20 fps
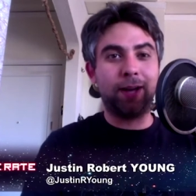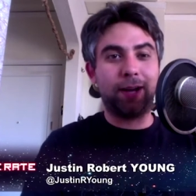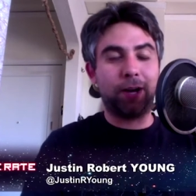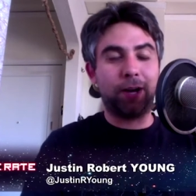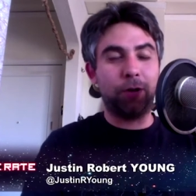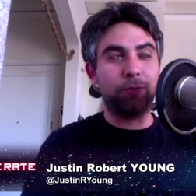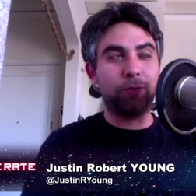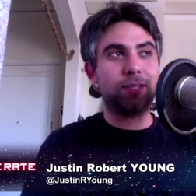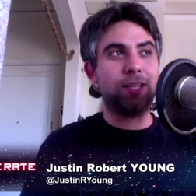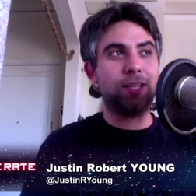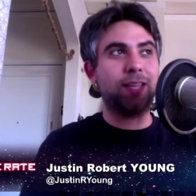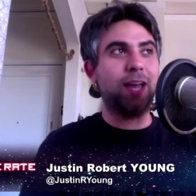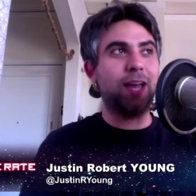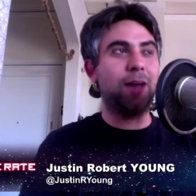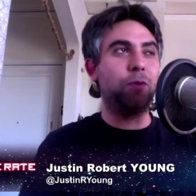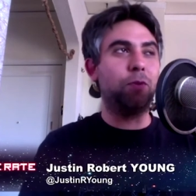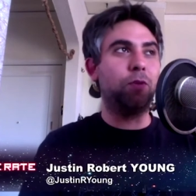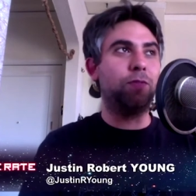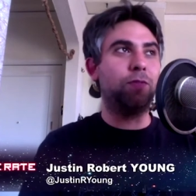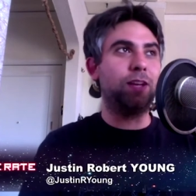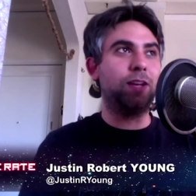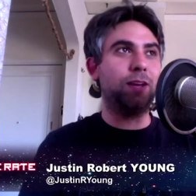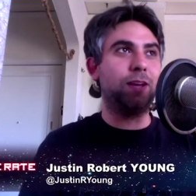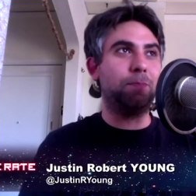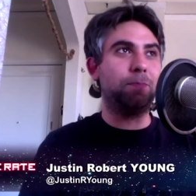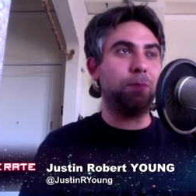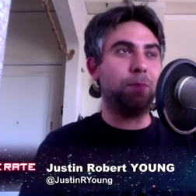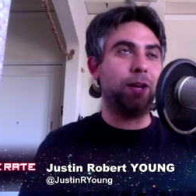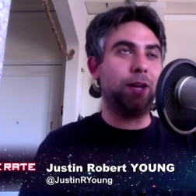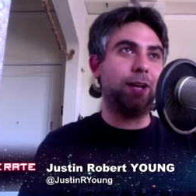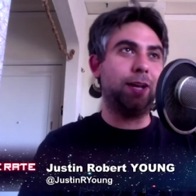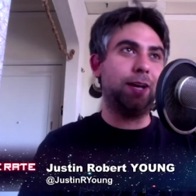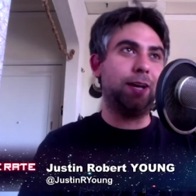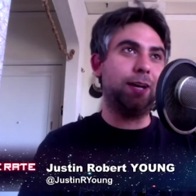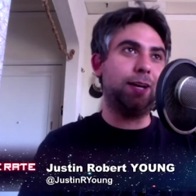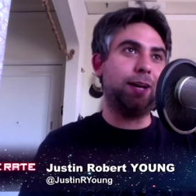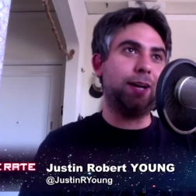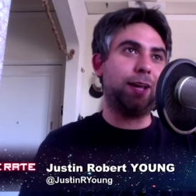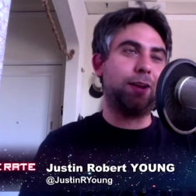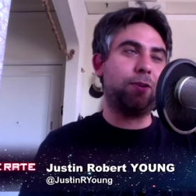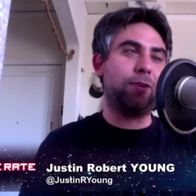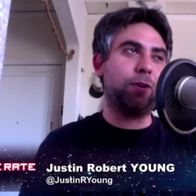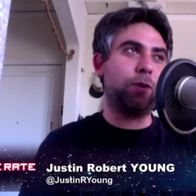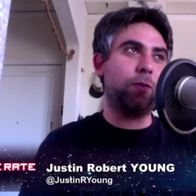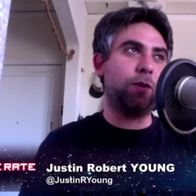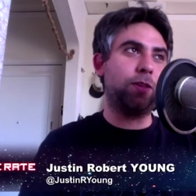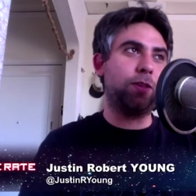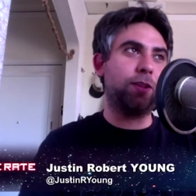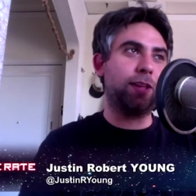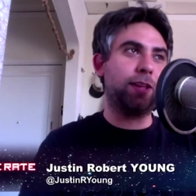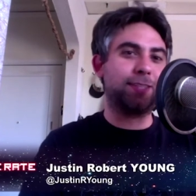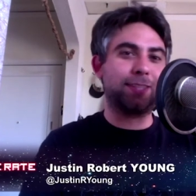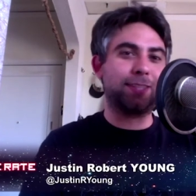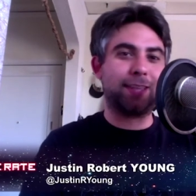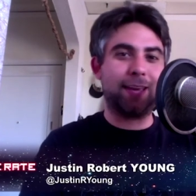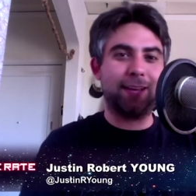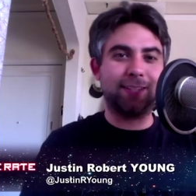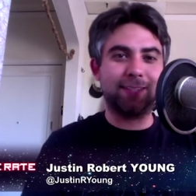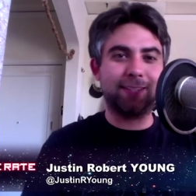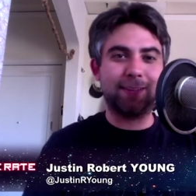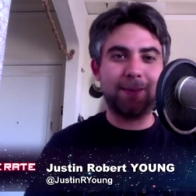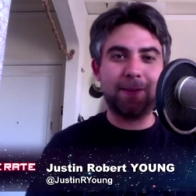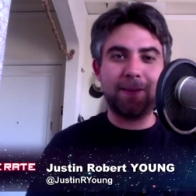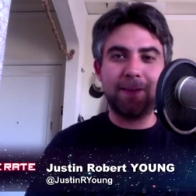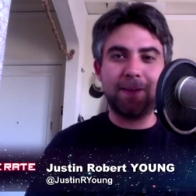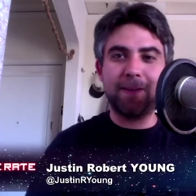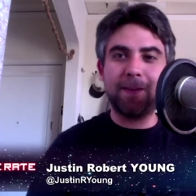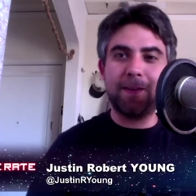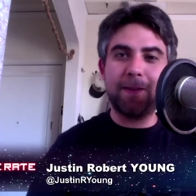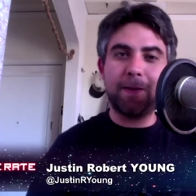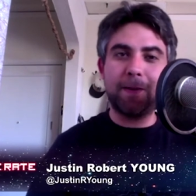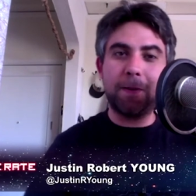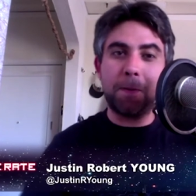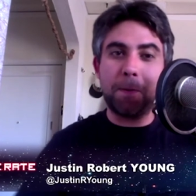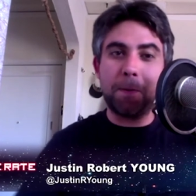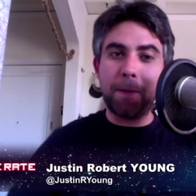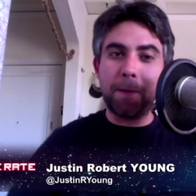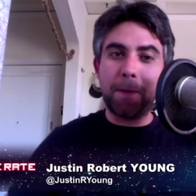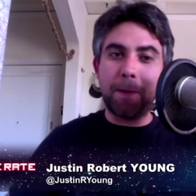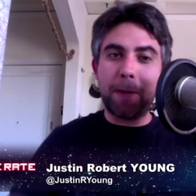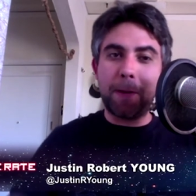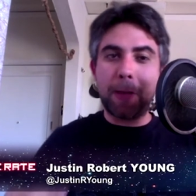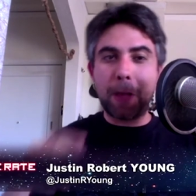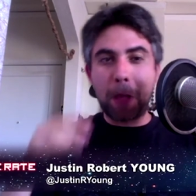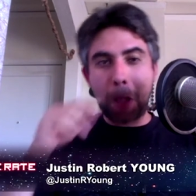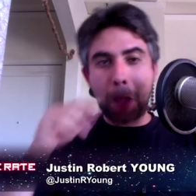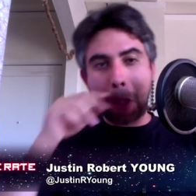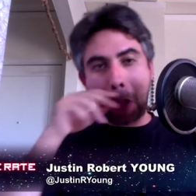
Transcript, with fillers: and go see that movie. But uh, I don't know whether that's the case. This